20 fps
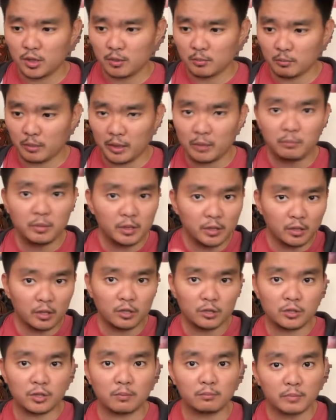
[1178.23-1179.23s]
Maybe there
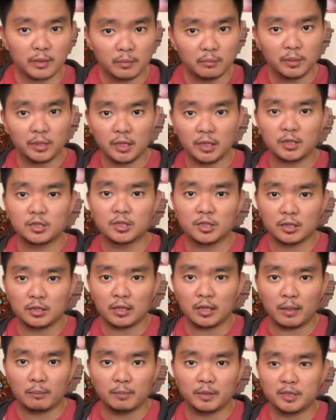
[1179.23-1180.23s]
are some, maybe it's
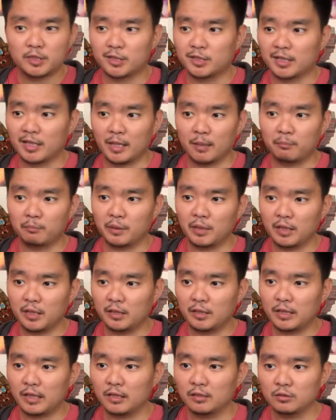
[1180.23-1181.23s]
a bit sloppily
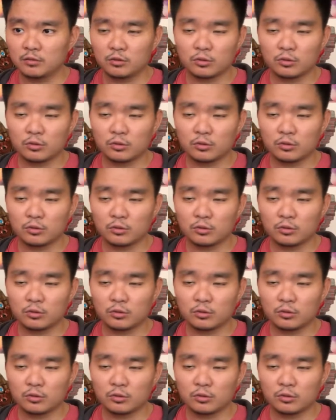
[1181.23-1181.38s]
done,